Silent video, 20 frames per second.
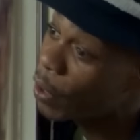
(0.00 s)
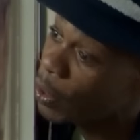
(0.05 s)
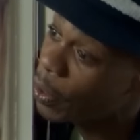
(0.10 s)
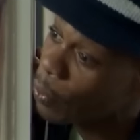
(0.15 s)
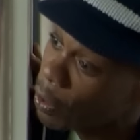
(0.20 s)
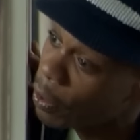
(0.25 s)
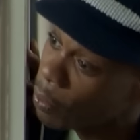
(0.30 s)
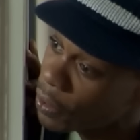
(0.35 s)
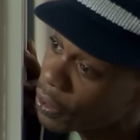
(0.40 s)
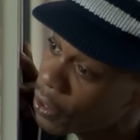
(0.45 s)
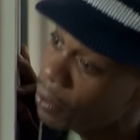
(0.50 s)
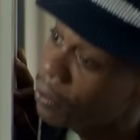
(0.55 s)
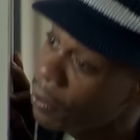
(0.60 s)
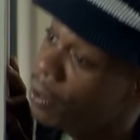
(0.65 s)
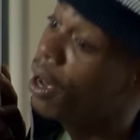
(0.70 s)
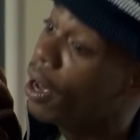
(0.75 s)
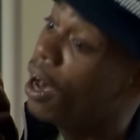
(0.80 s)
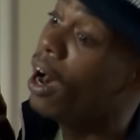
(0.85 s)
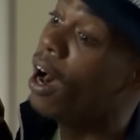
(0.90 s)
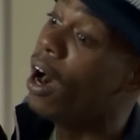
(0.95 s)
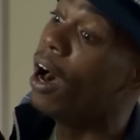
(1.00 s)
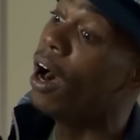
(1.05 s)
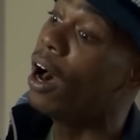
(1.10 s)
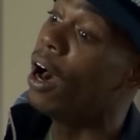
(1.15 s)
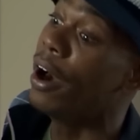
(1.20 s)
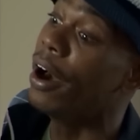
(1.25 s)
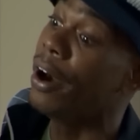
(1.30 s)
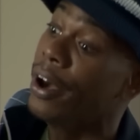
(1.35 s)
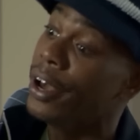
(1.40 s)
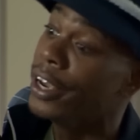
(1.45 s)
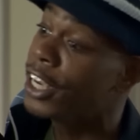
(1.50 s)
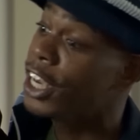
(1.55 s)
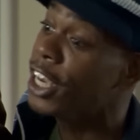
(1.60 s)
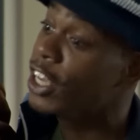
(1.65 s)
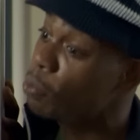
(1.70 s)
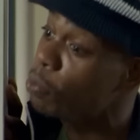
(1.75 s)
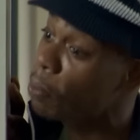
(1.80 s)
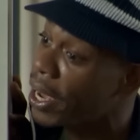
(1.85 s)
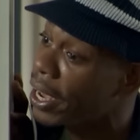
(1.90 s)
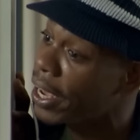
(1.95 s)
a quick word with you.
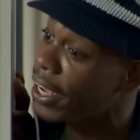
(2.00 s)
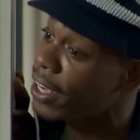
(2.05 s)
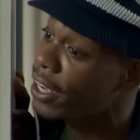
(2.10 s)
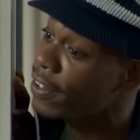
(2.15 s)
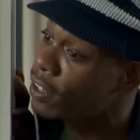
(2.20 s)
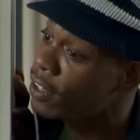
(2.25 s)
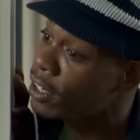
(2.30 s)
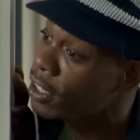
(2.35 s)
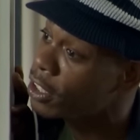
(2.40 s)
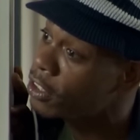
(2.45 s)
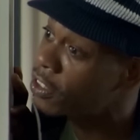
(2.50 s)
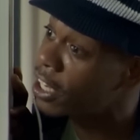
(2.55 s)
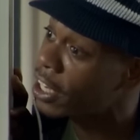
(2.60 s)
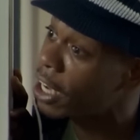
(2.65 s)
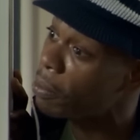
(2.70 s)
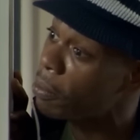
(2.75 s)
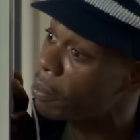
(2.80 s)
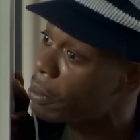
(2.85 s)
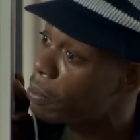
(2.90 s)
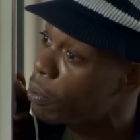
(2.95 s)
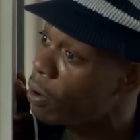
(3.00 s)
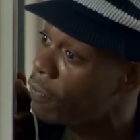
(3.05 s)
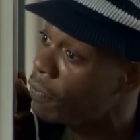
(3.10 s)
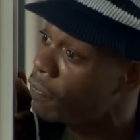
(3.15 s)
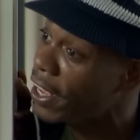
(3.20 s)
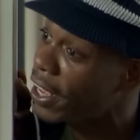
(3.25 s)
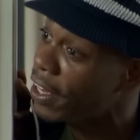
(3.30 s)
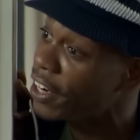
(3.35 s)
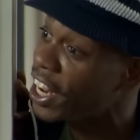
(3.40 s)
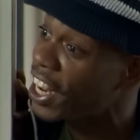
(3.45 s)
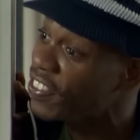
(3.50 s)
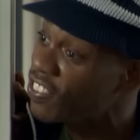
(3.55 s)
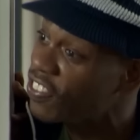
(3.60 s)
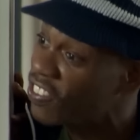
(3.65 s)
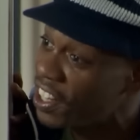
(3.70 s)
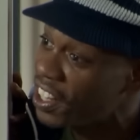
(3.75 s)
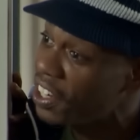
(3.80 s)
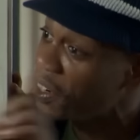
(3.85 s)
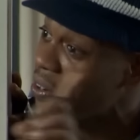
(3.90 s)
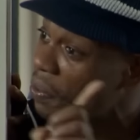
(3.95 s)
Kiss my ass. Just type a memo of that and
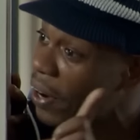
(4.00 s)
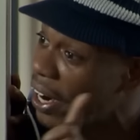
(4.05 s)
send it